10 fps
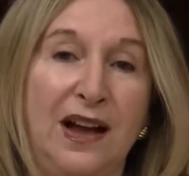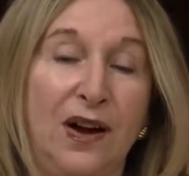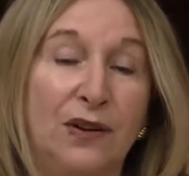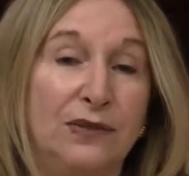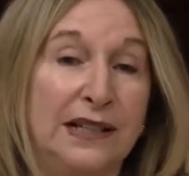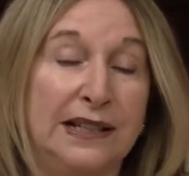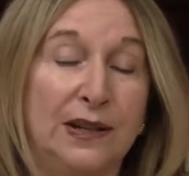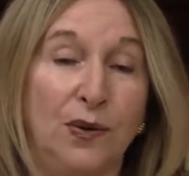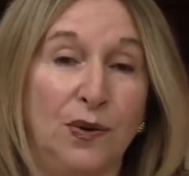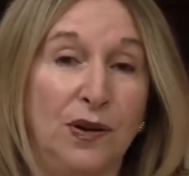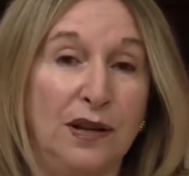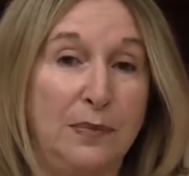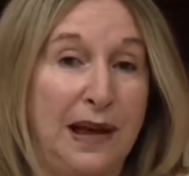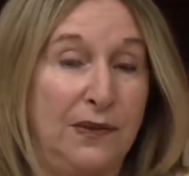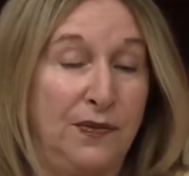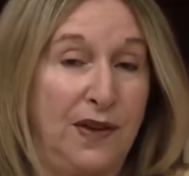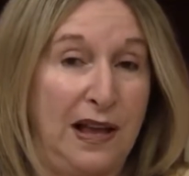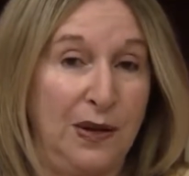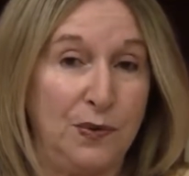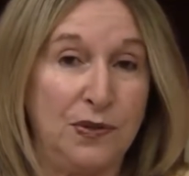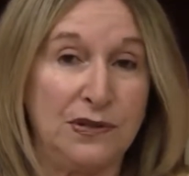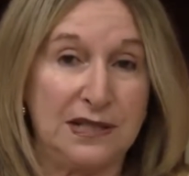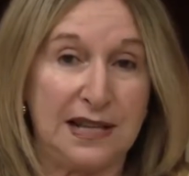are really all about followers